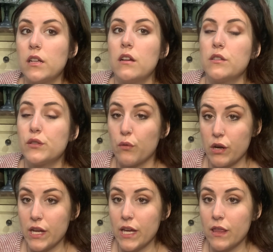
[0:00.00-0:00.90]

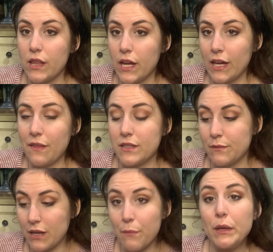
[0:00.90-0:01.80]
story. Like, at the same
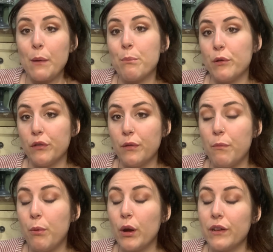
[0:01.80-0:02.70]
time, we get both
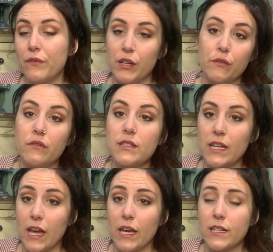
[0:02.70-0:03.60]
point of views,
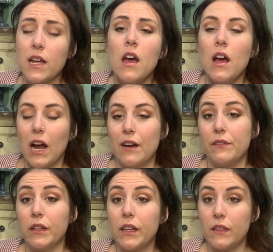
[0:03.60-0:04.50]
and I
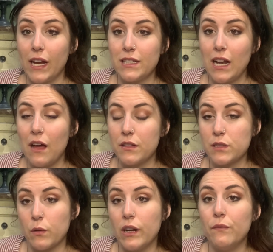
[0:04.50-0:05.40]
really liked how the
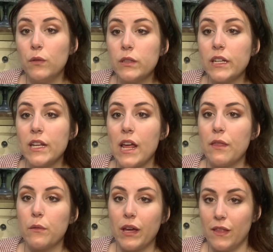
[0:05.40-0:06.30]
story unfolded and
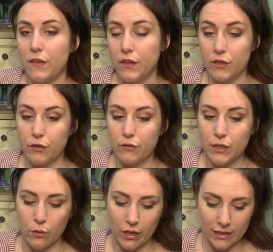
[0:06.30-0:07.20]
the way that the two
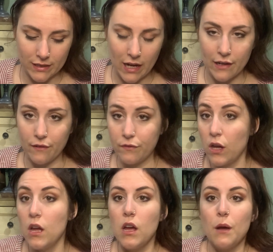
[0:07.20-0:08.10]
stories kind of
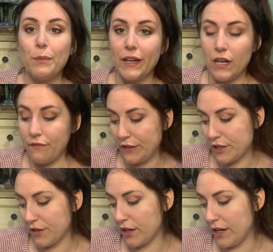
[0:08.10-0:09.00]
played off each
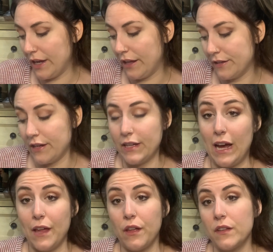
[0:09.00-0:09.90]
other. And yeah,
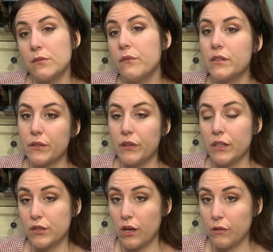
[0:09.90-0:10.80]
I thought this one was a really
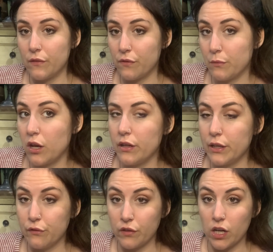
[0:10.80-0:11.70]
strong one from Colleen
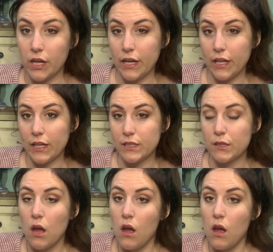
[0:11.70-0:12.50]
Hoover. It is